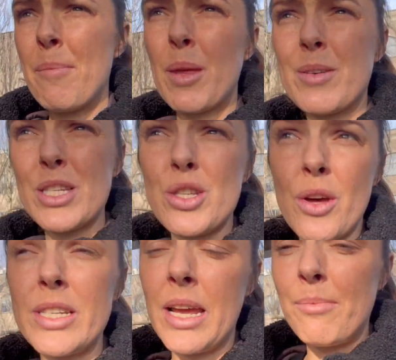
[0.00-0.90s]
There was
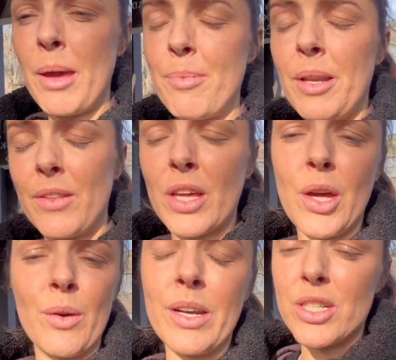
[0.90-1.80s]
13 people in the
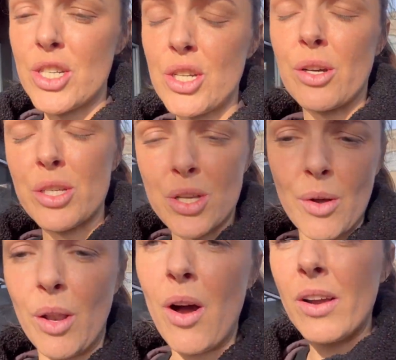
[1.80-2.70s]
queue and it just took so
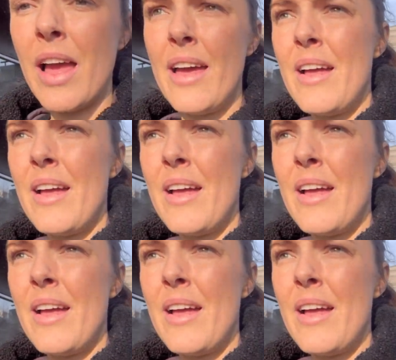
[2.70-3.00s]
long.